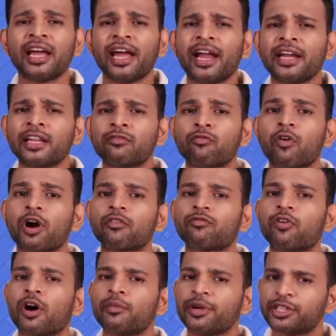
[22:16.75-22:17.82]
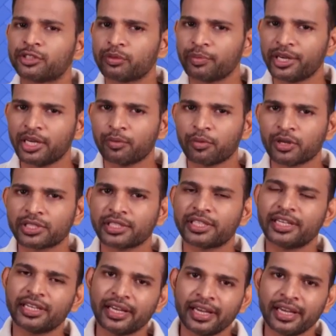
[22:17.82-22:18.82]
and in what form it should be deposited,